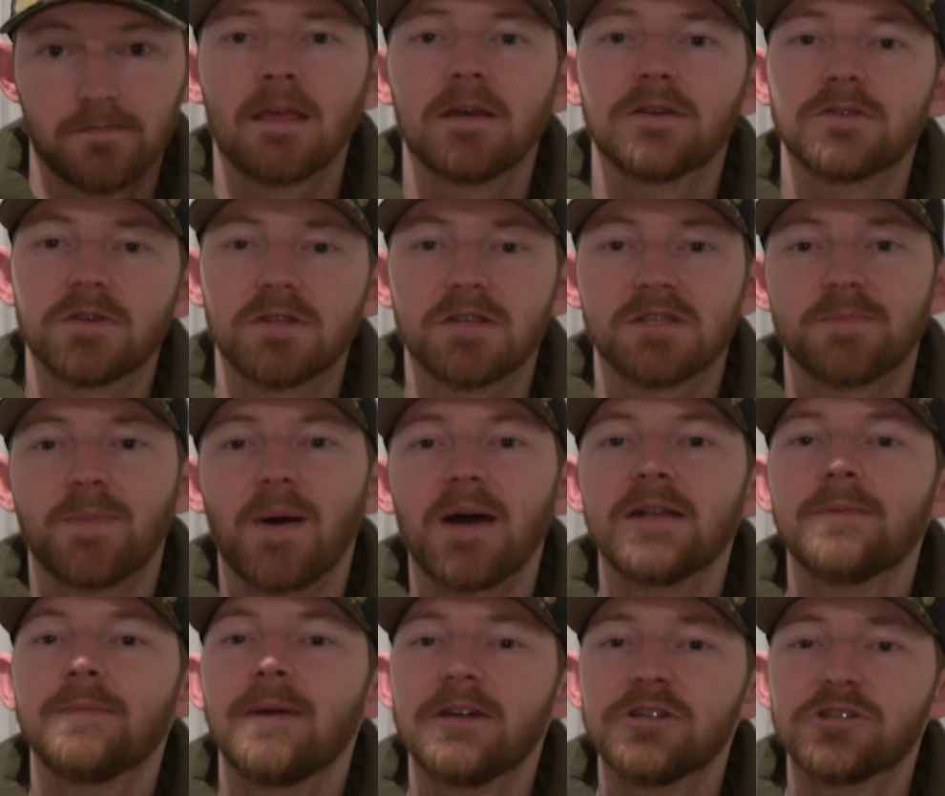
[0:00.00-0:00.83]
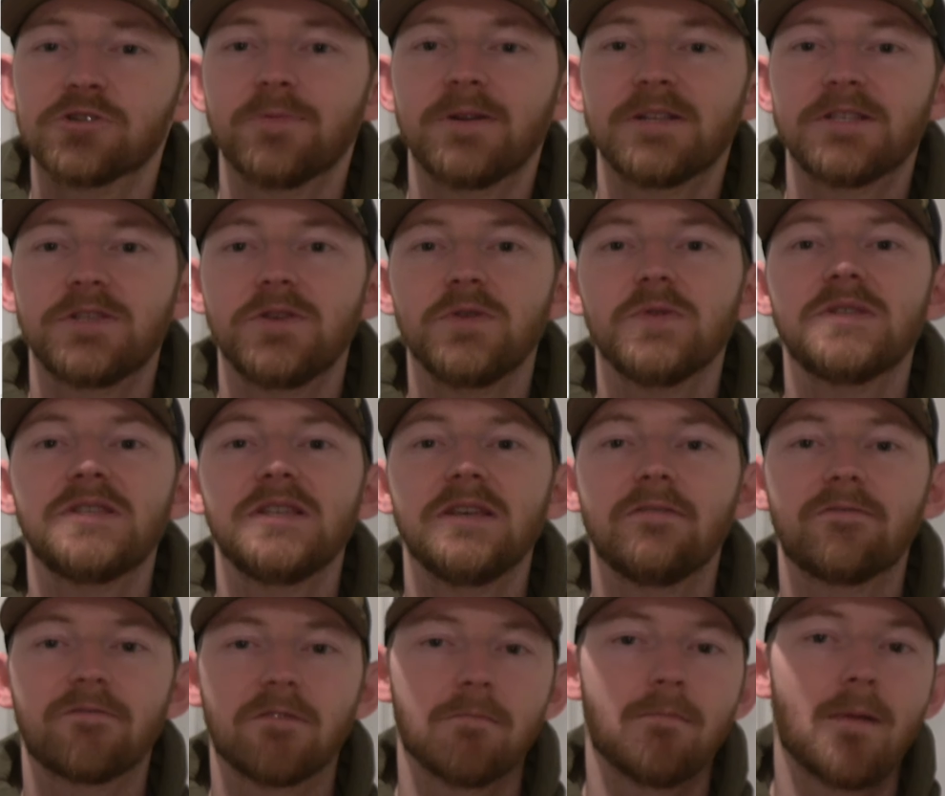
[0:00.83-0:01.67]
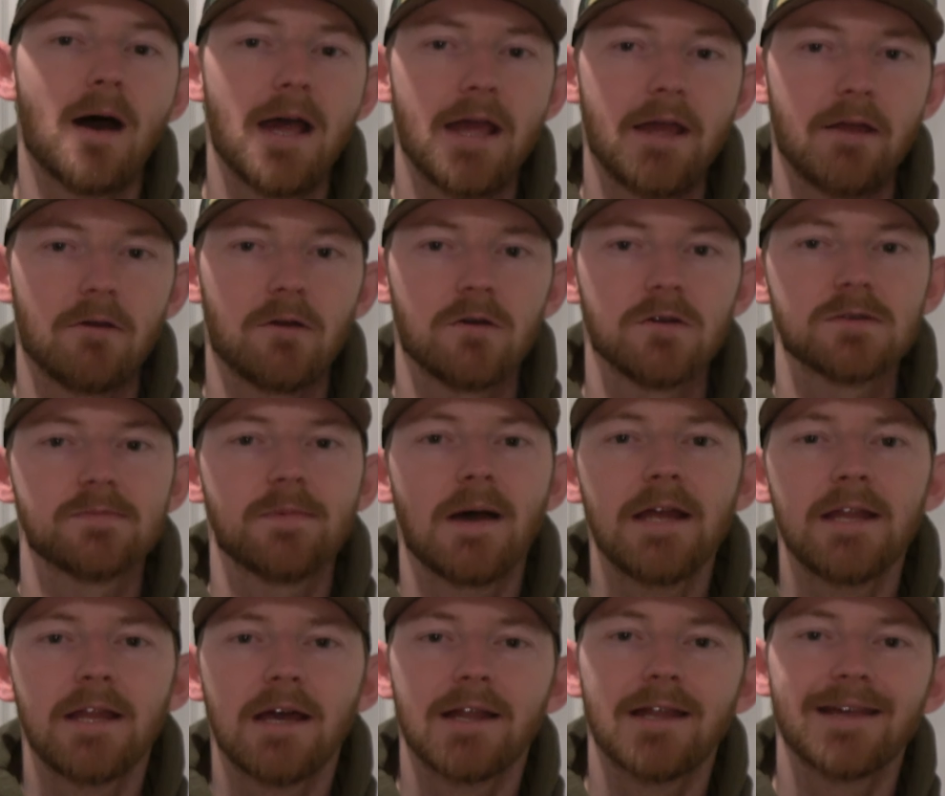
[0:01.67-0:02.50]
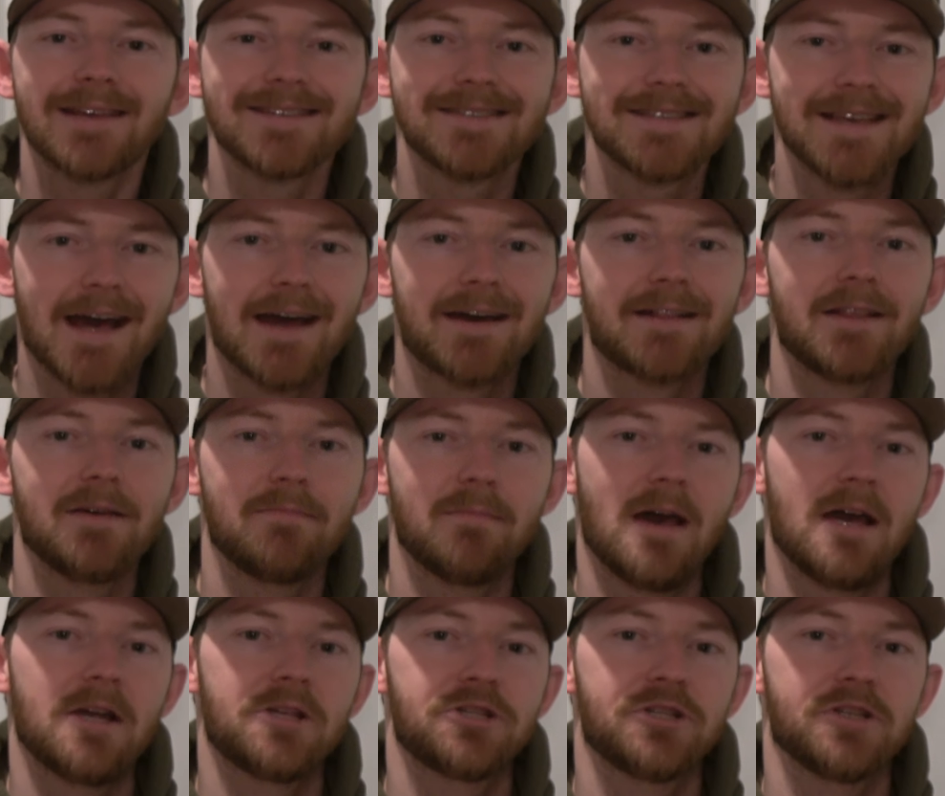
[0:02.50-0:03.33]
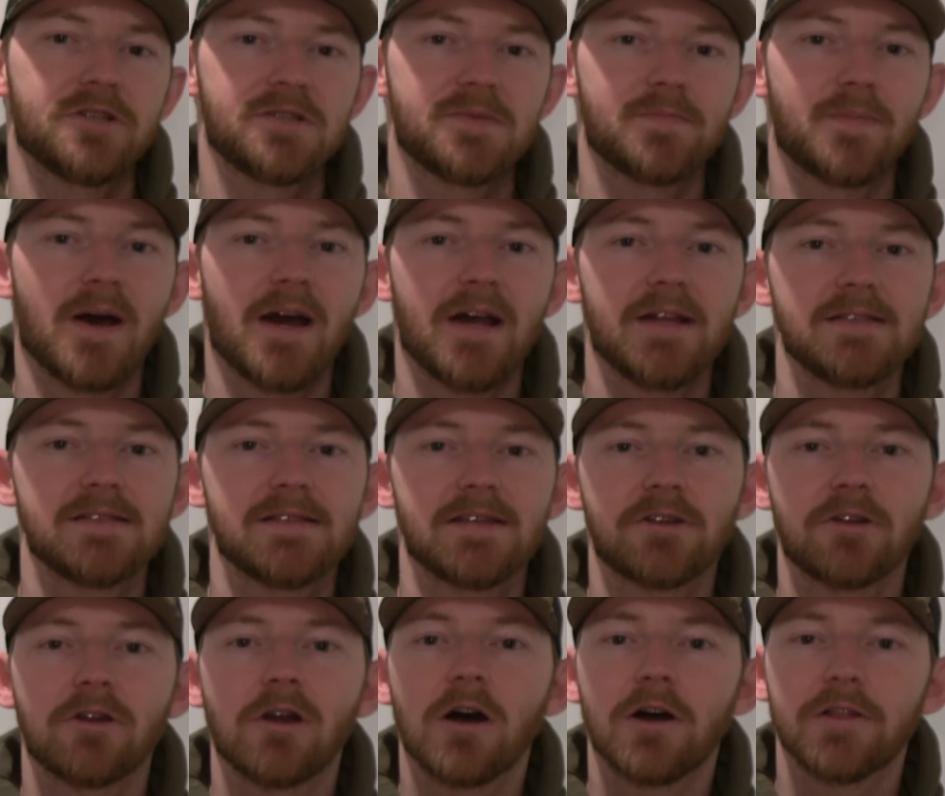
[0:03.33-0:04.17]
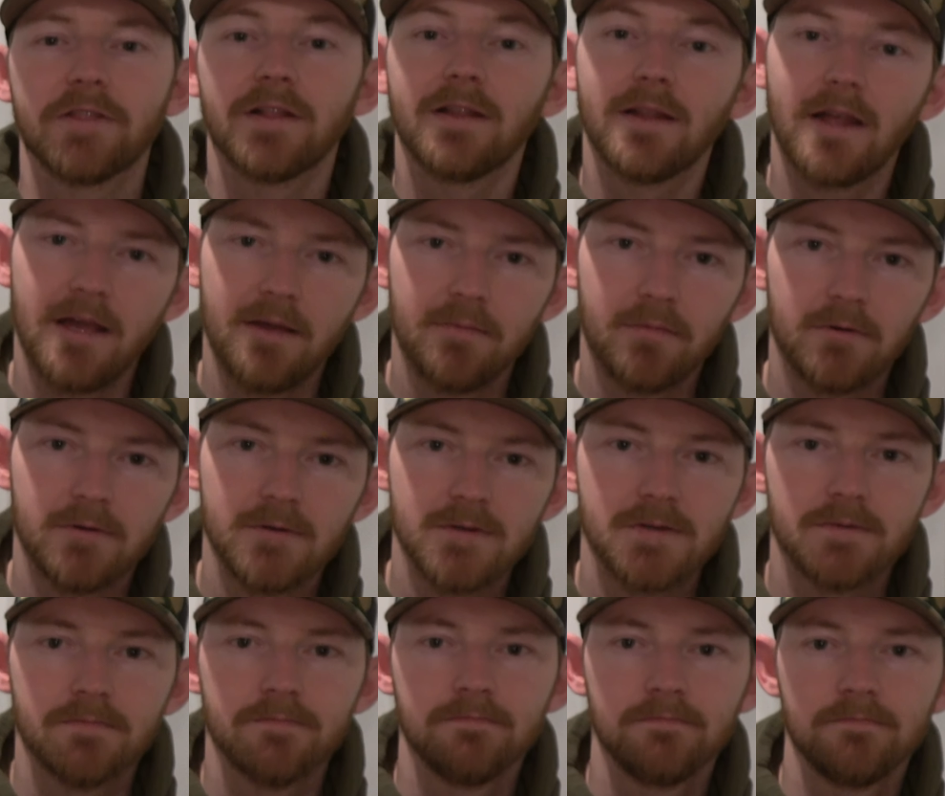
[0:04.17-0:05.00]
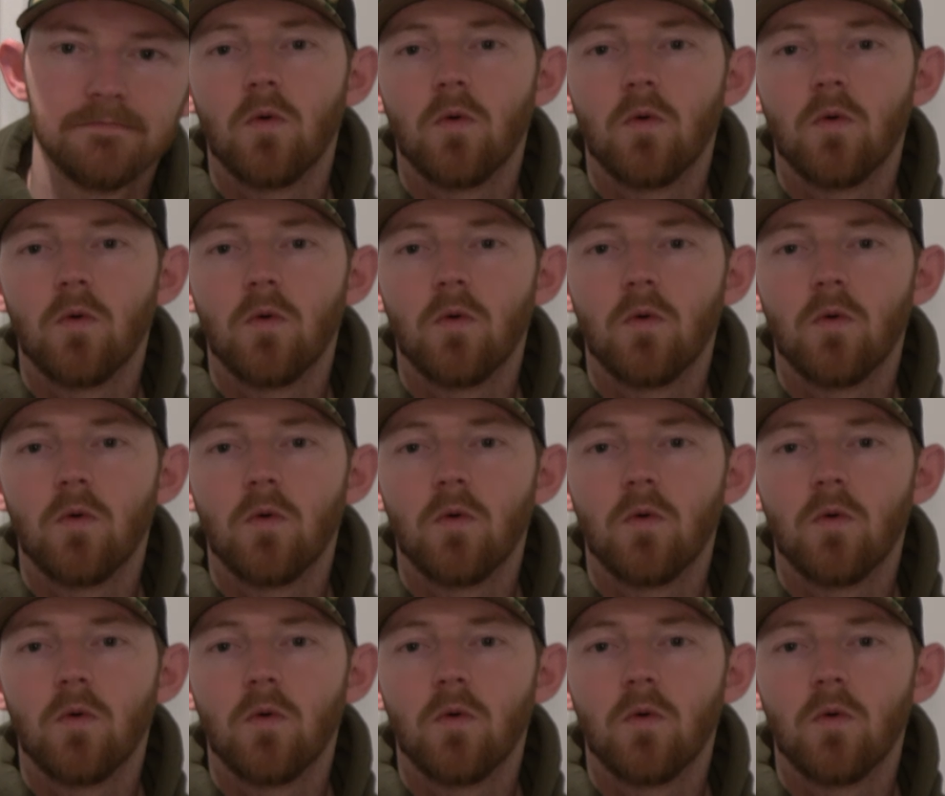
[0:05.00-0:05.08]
So the spine measurements you see from my arrows might not exactly match the spines that are on the labels.